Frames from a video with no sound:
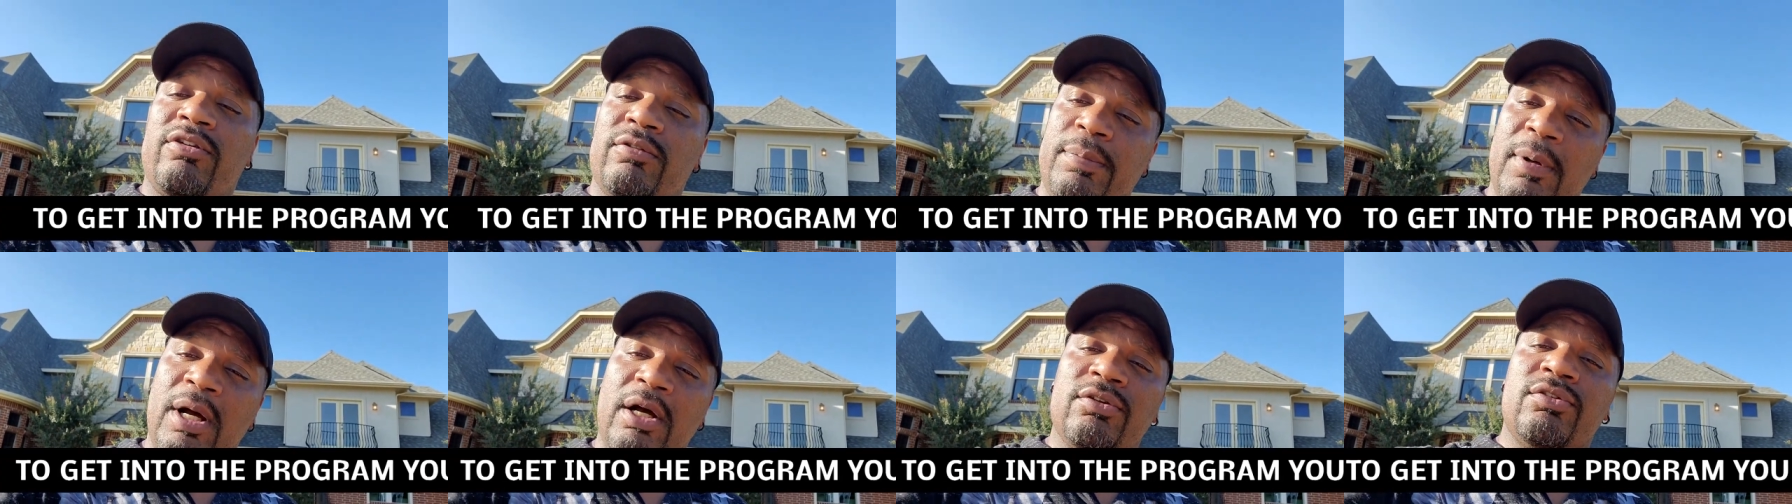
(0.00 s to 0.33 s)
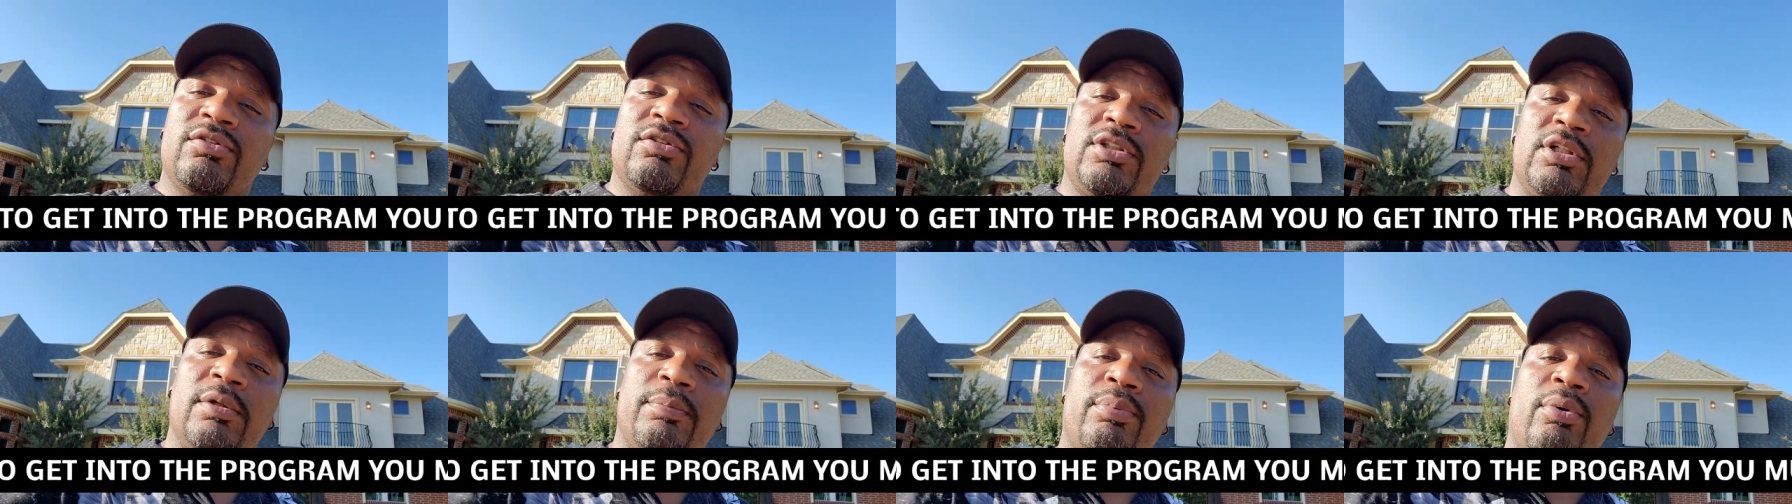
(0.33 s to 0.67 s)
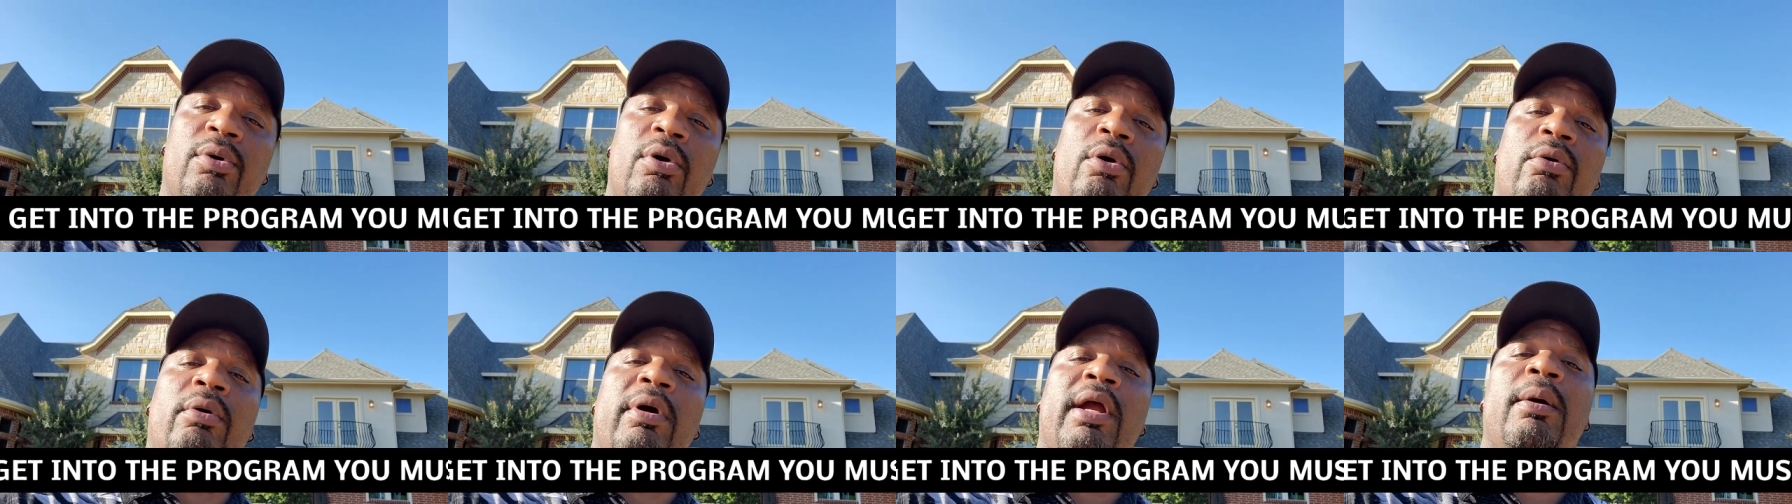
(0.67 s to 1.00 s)
sponsorship
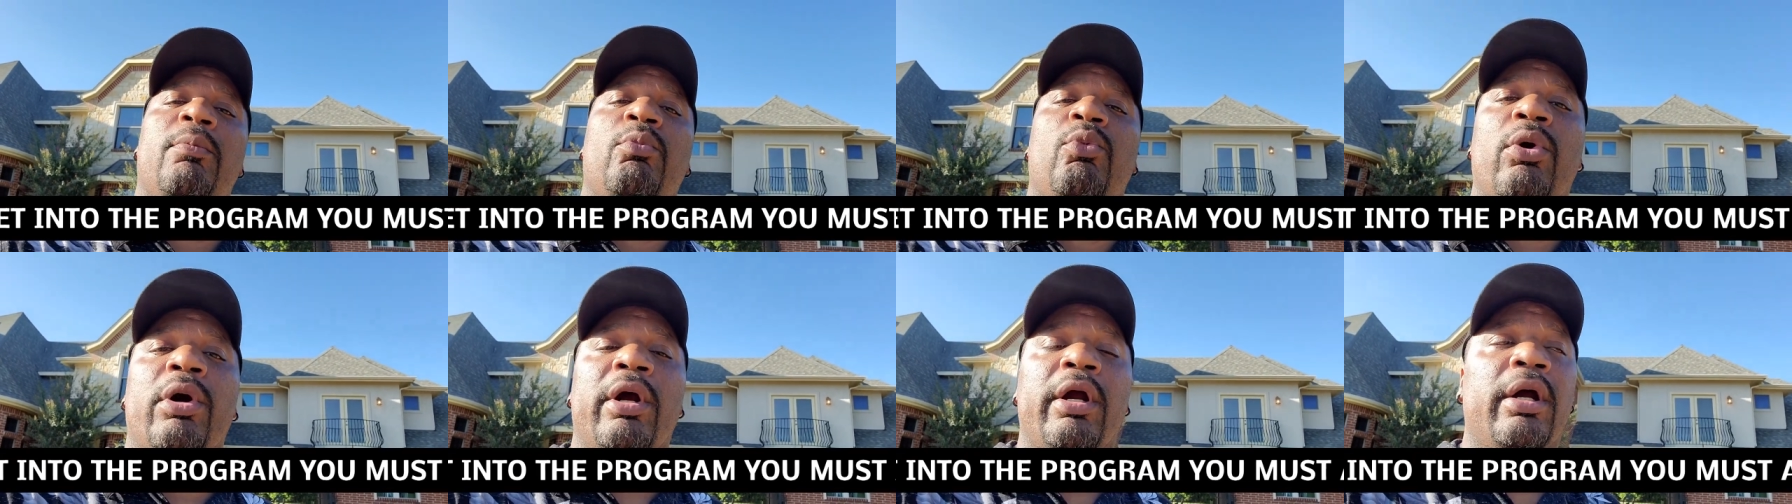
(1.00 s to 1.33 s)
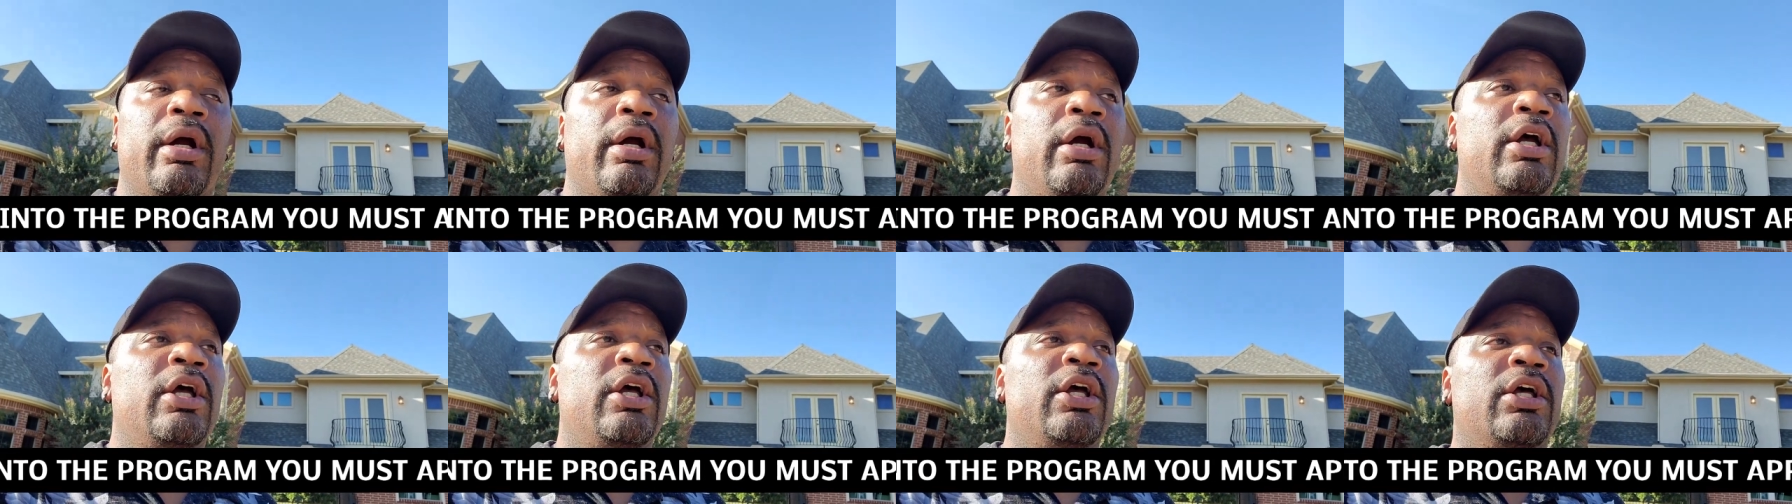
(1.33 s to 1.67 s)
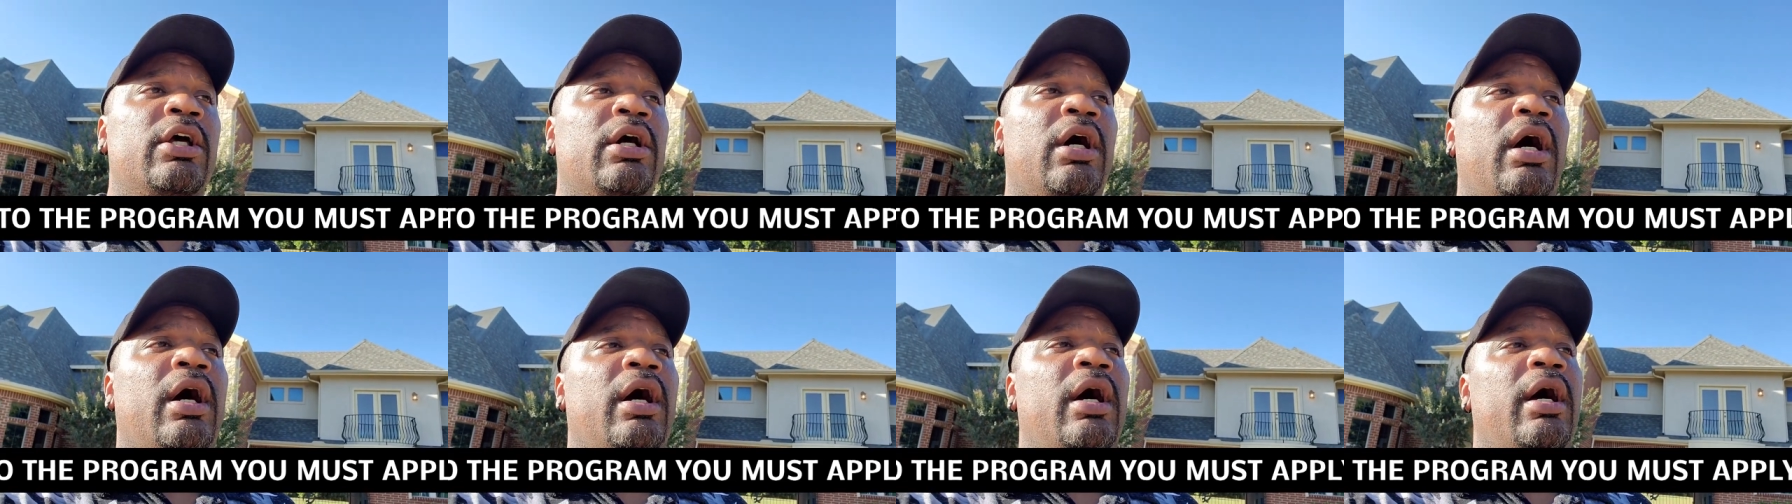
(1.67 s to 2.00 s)
program where
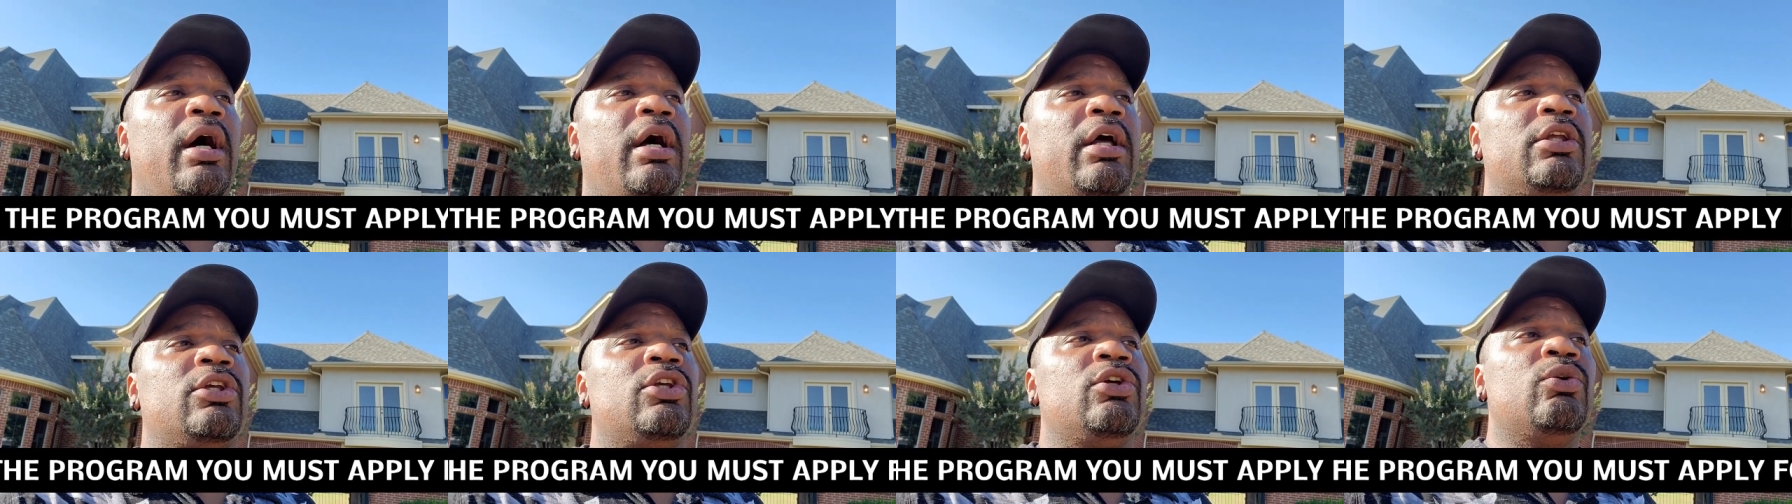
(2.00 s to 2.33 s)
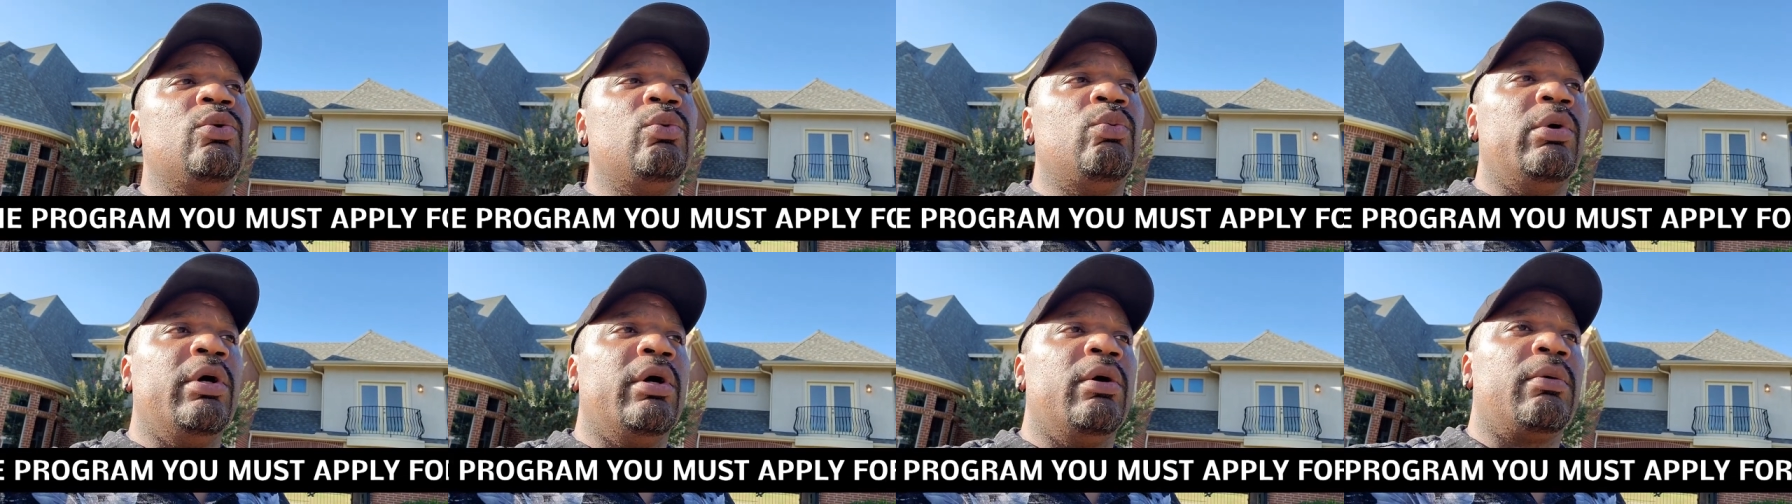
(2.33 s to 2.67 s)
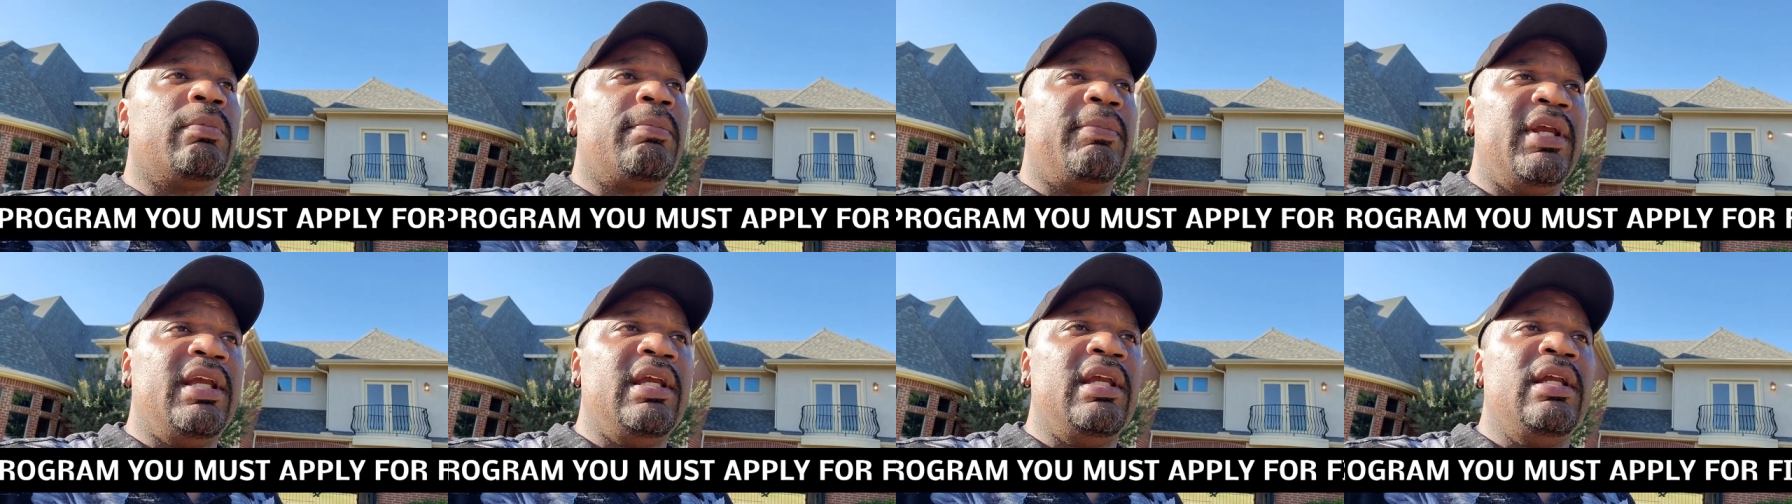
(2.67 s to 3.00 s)
uh, you will
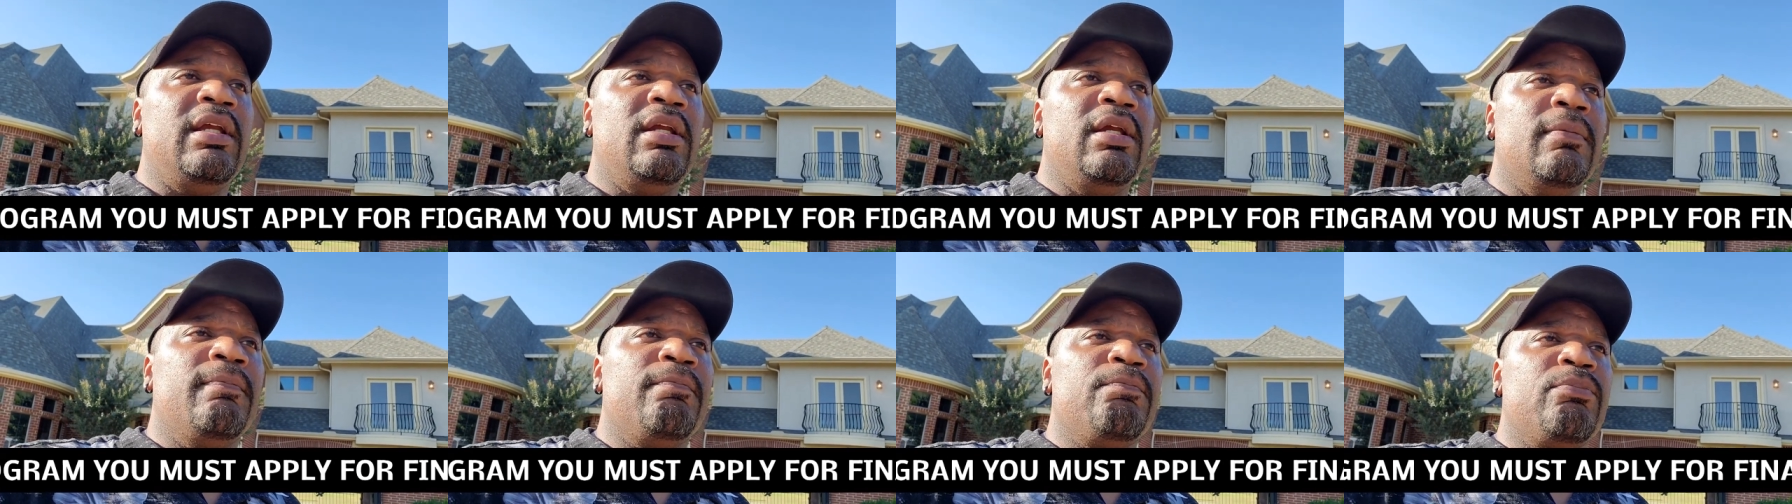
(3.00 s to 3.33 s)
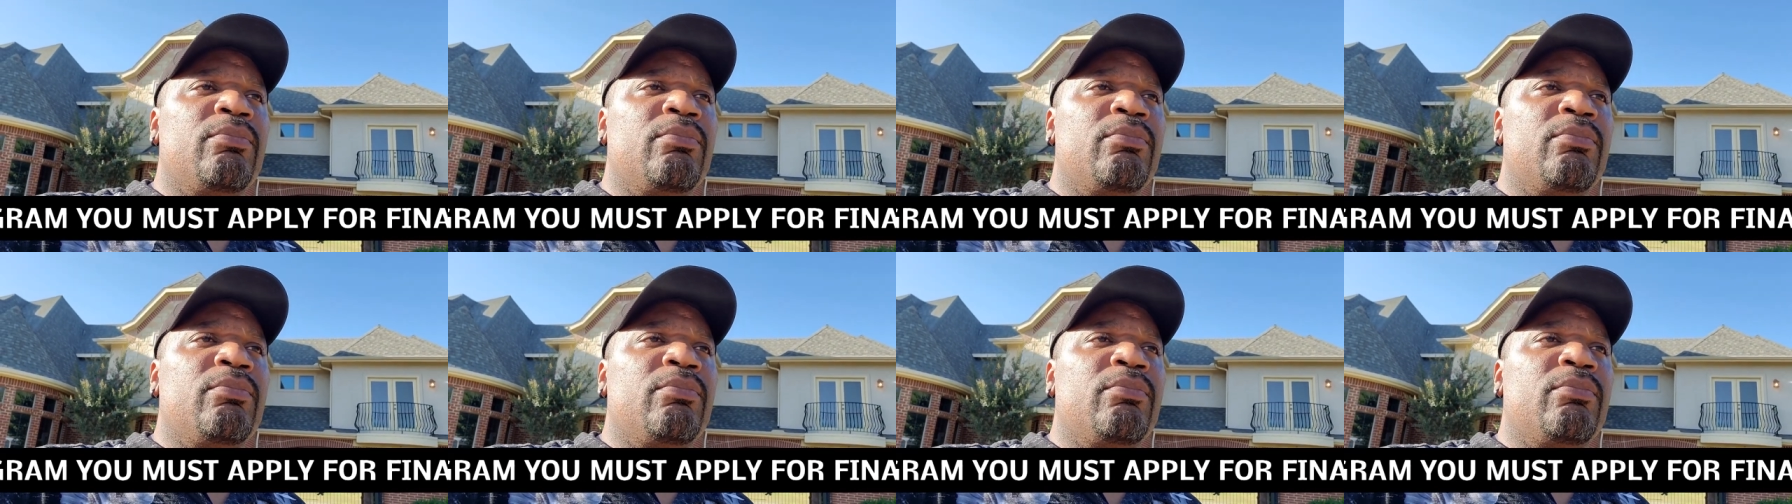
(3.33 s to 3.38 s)
be